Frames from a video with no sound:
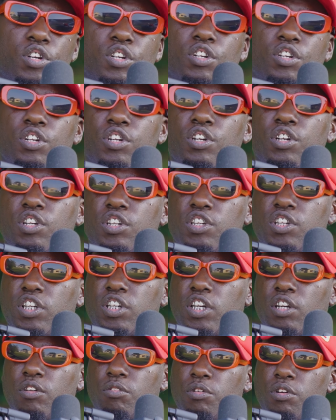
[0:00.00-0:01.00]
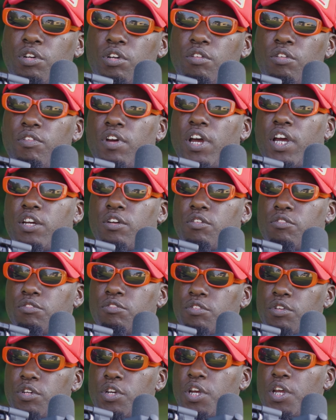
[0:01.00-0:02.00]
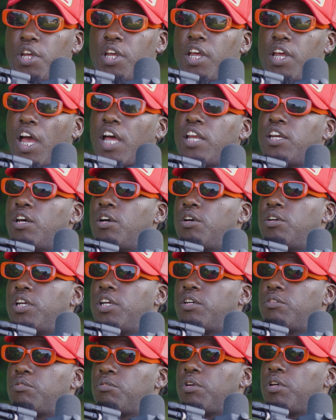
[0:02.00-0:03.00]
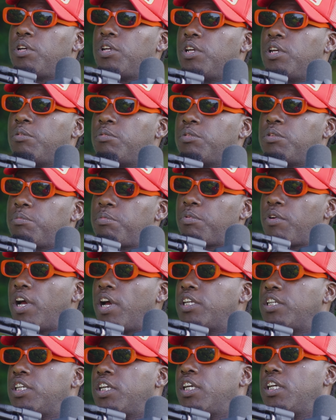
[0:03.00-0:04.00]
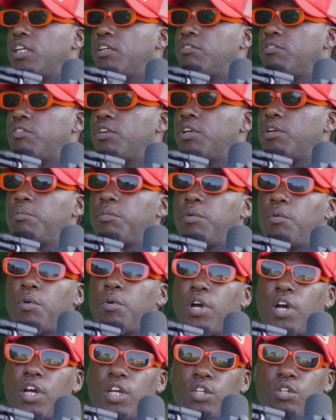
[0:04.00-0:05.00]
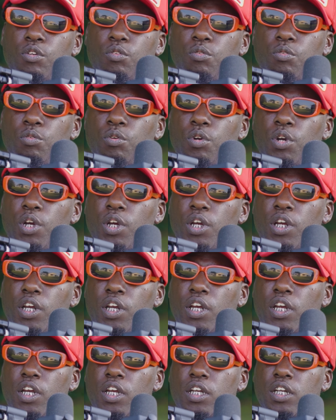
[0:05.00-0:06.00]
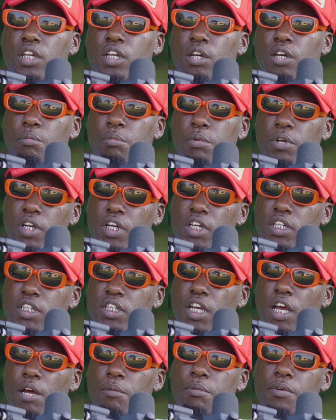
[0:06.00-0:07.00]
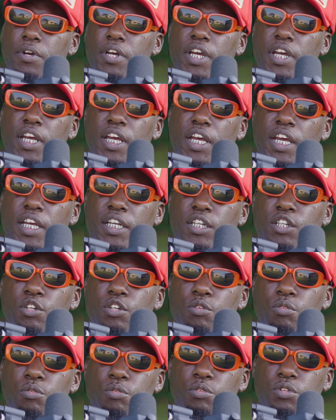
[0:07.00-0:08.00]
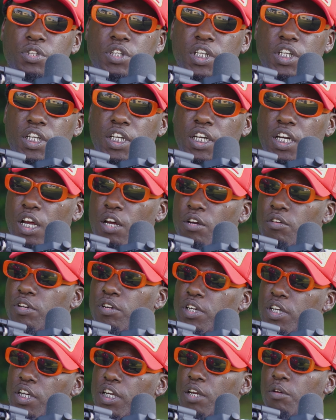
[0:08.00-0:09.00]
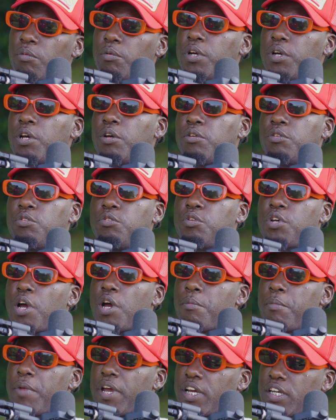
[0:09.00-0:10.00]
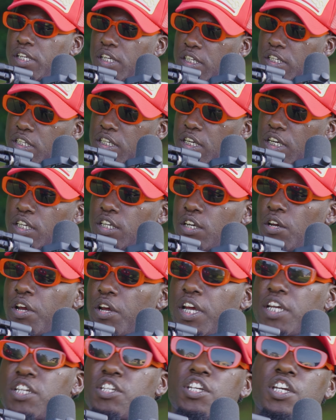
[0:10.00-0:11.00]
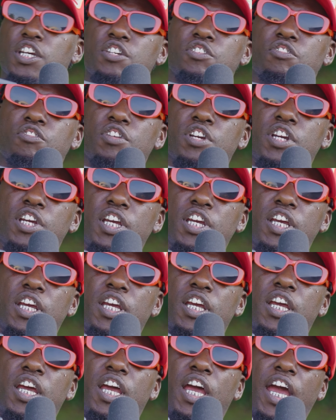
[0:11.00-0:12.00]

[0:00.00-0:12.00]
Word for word: You know what I'm saying? Whatever. However, I know that's what it was. The project. You feel me? Where right. you get a blood sample and you send it out, and then whatever you come back and they tell your ancestry. Facts.